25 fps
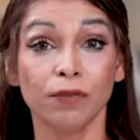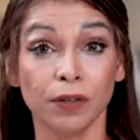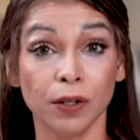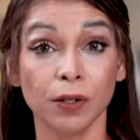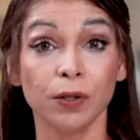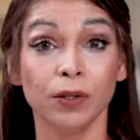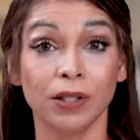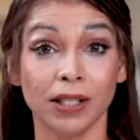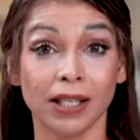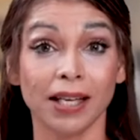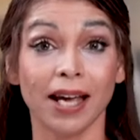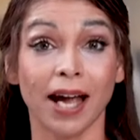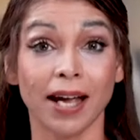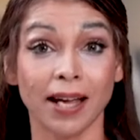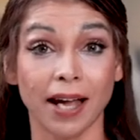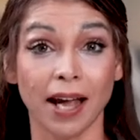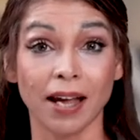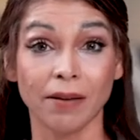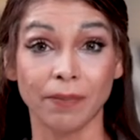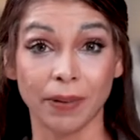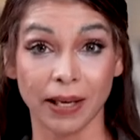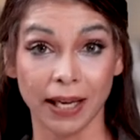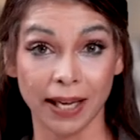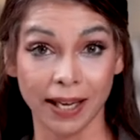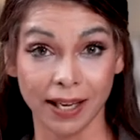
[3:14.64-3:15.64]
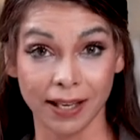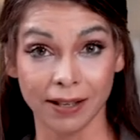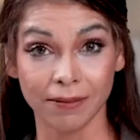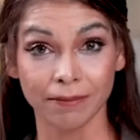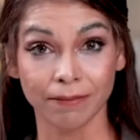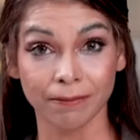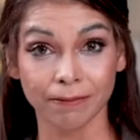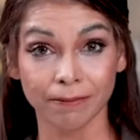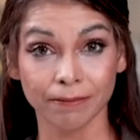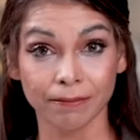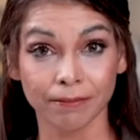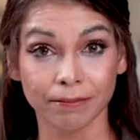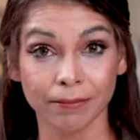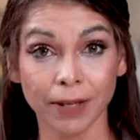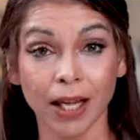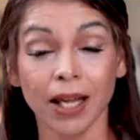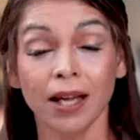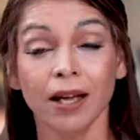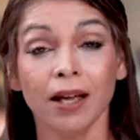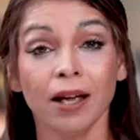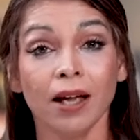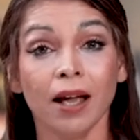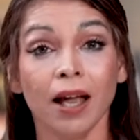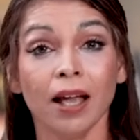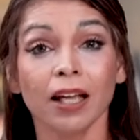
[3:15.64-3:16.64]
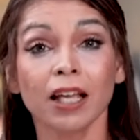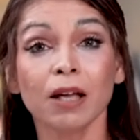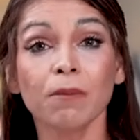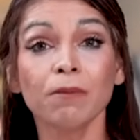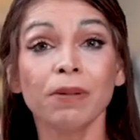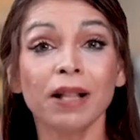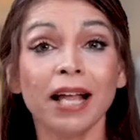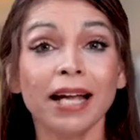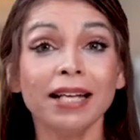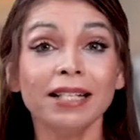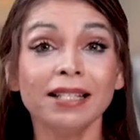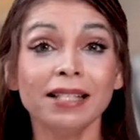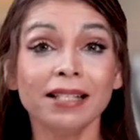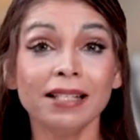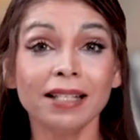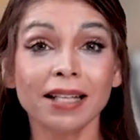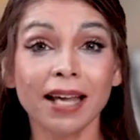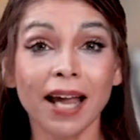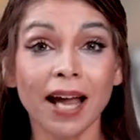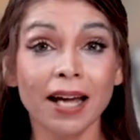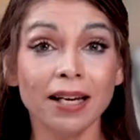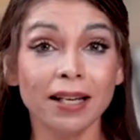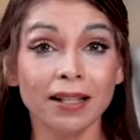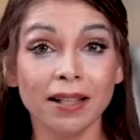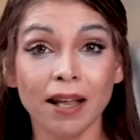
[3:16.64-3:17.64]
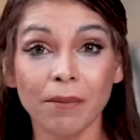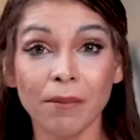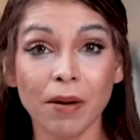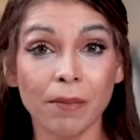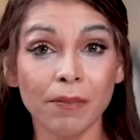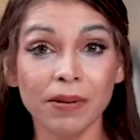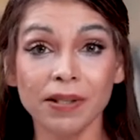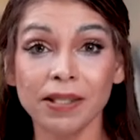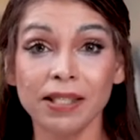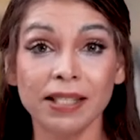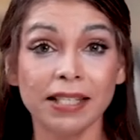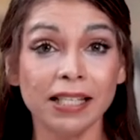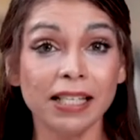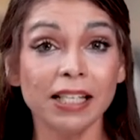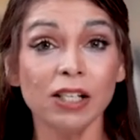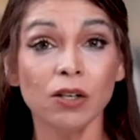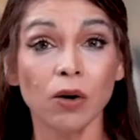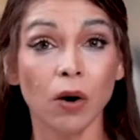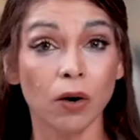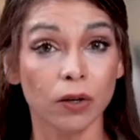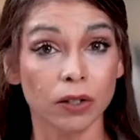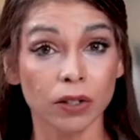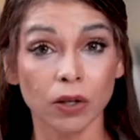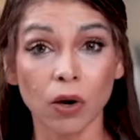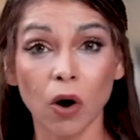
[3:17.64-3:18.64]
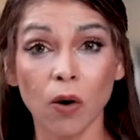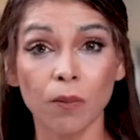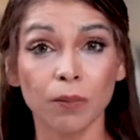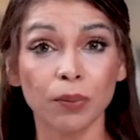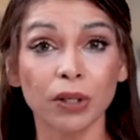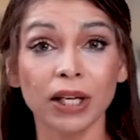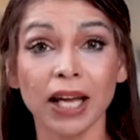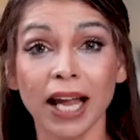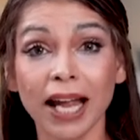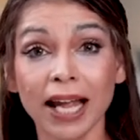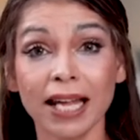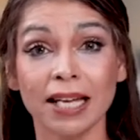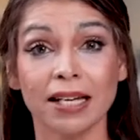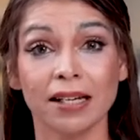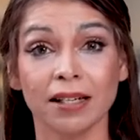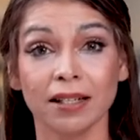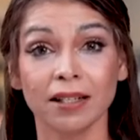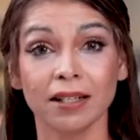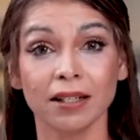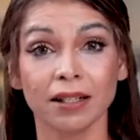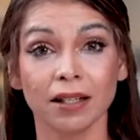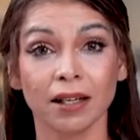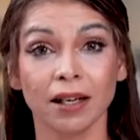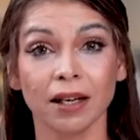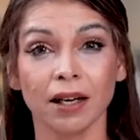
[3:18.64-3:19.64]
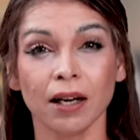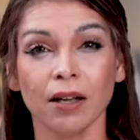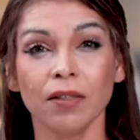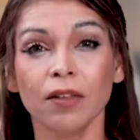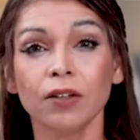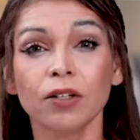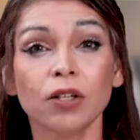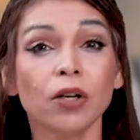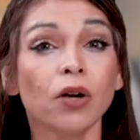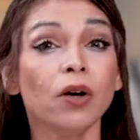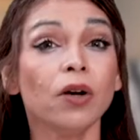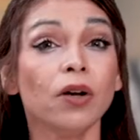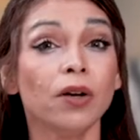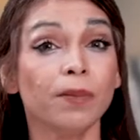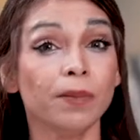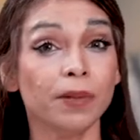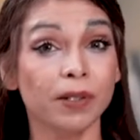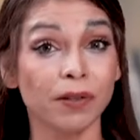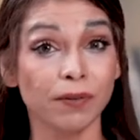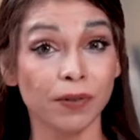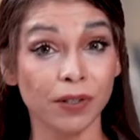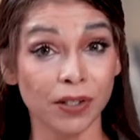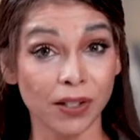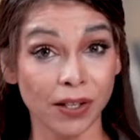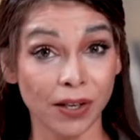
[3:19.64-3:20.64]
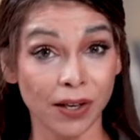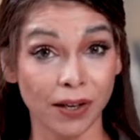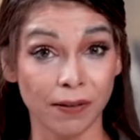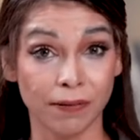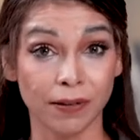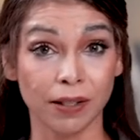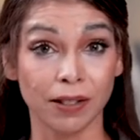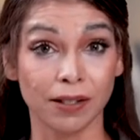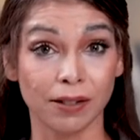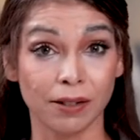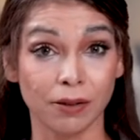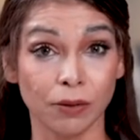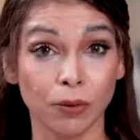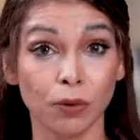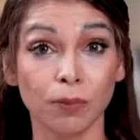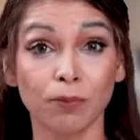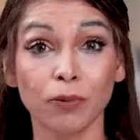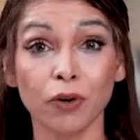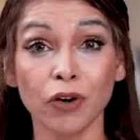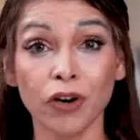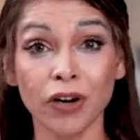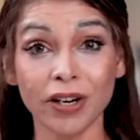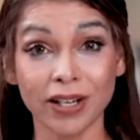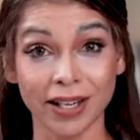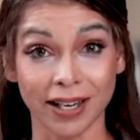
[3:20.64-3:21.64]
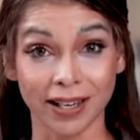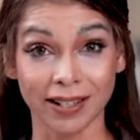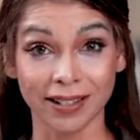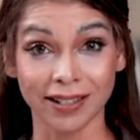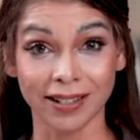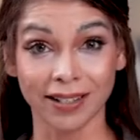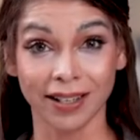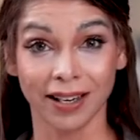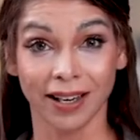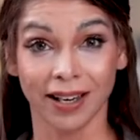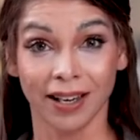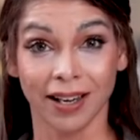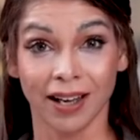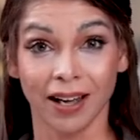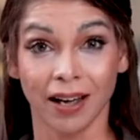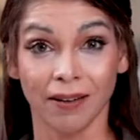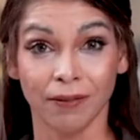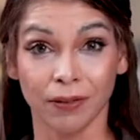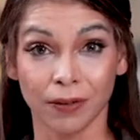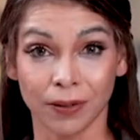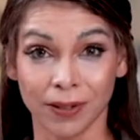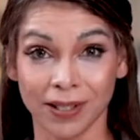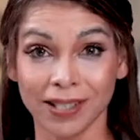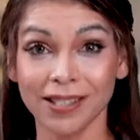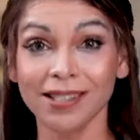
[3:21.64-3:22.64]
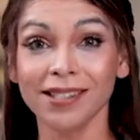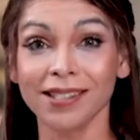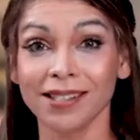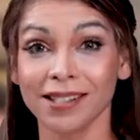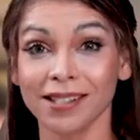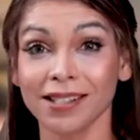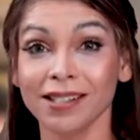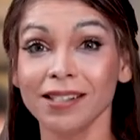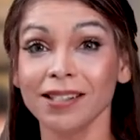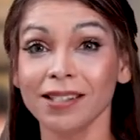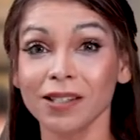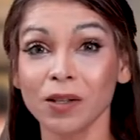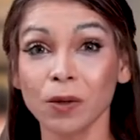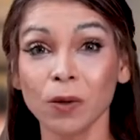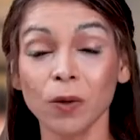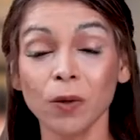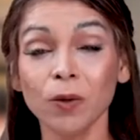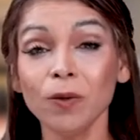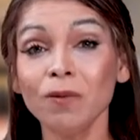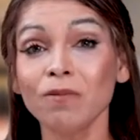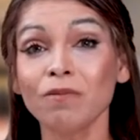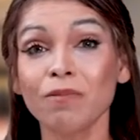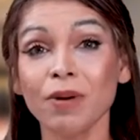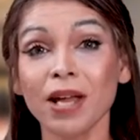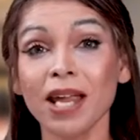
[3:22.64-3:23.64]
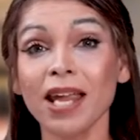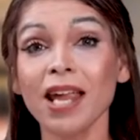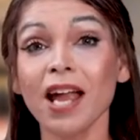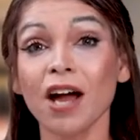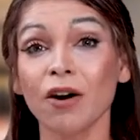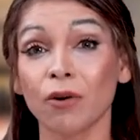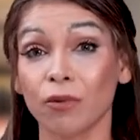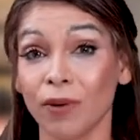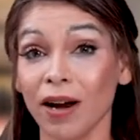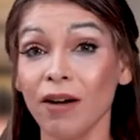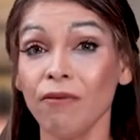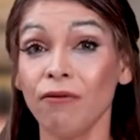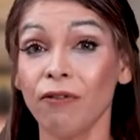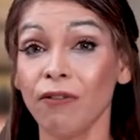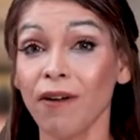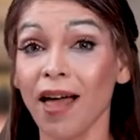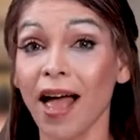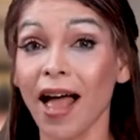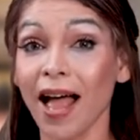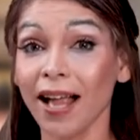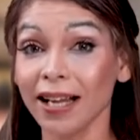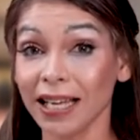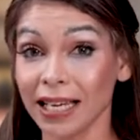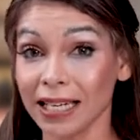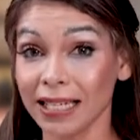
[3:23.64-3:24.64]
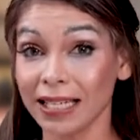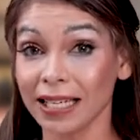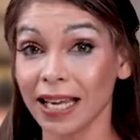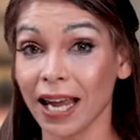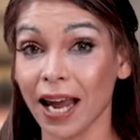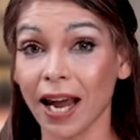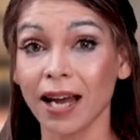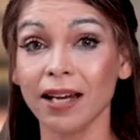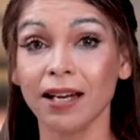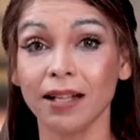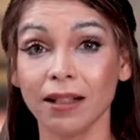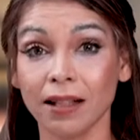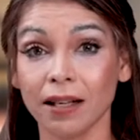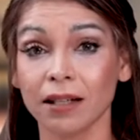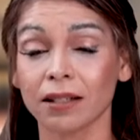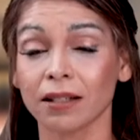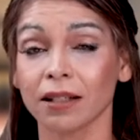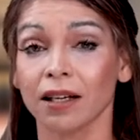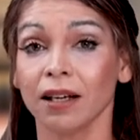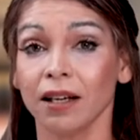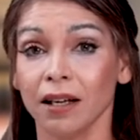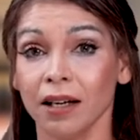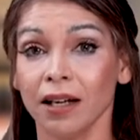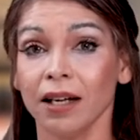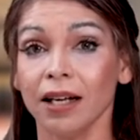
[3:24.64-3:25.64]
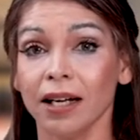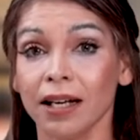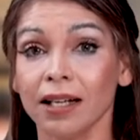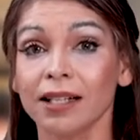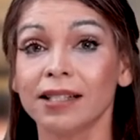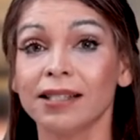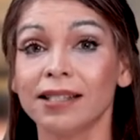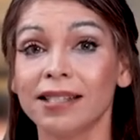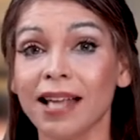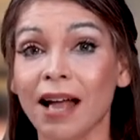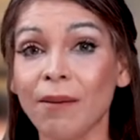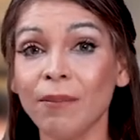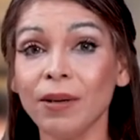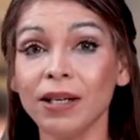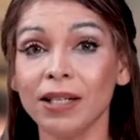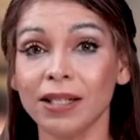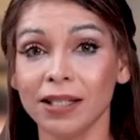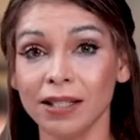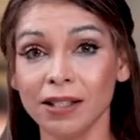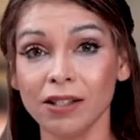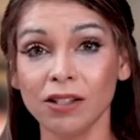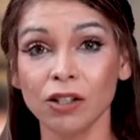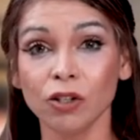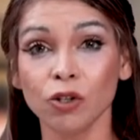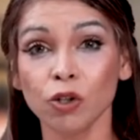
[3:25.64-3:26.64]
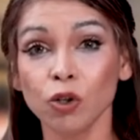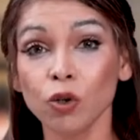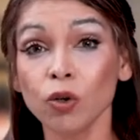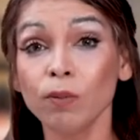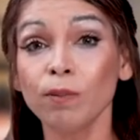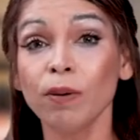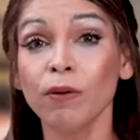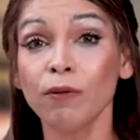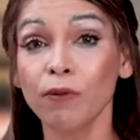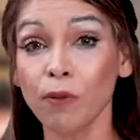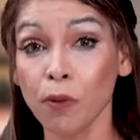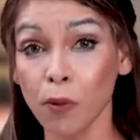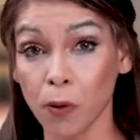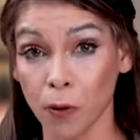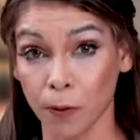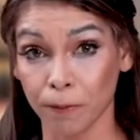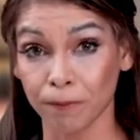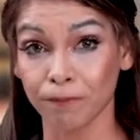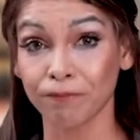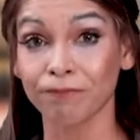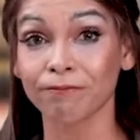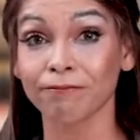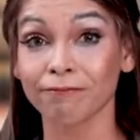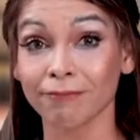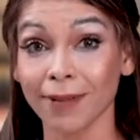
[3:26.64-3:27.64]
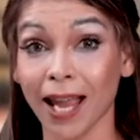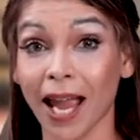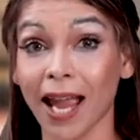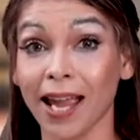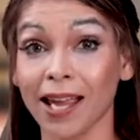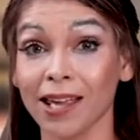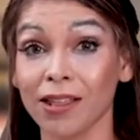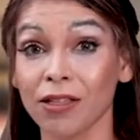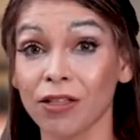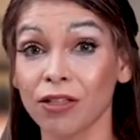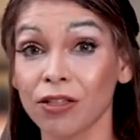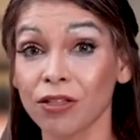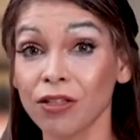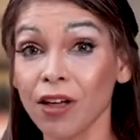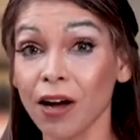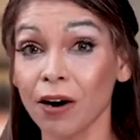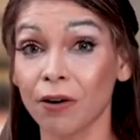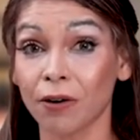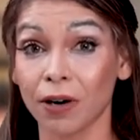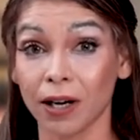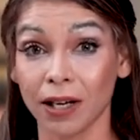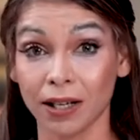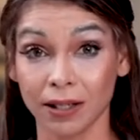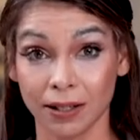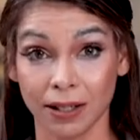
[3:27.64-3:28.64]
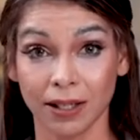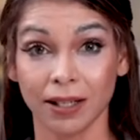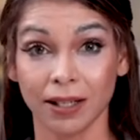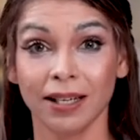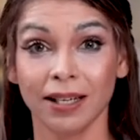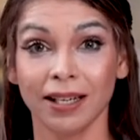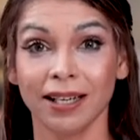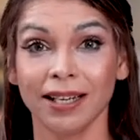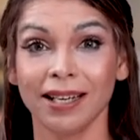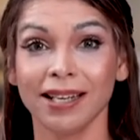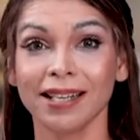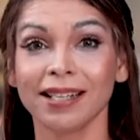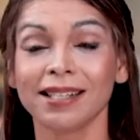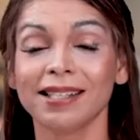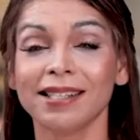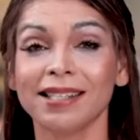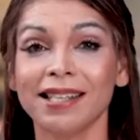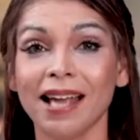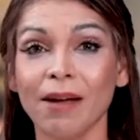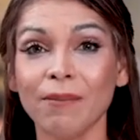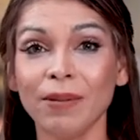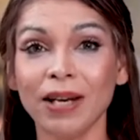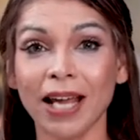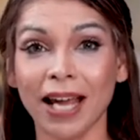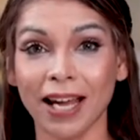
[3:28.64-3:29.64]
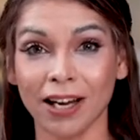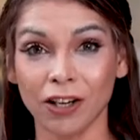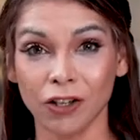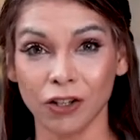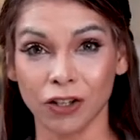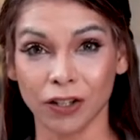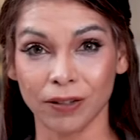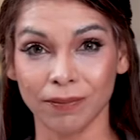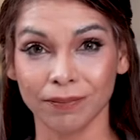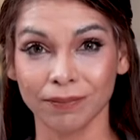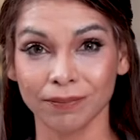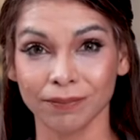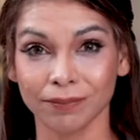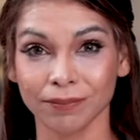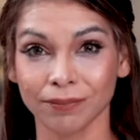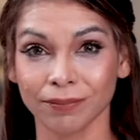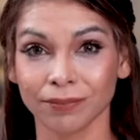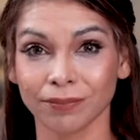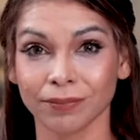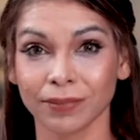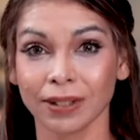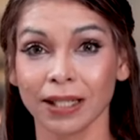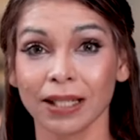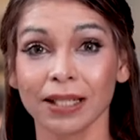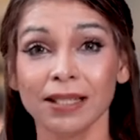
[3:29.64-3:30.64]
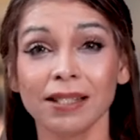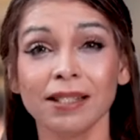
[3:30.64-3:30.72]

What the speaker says: UDAAP, and complaints indicating that members did not comprehend the terms of service or product, for instance, could be a red flag indicating that examiners should perform a thorough examination.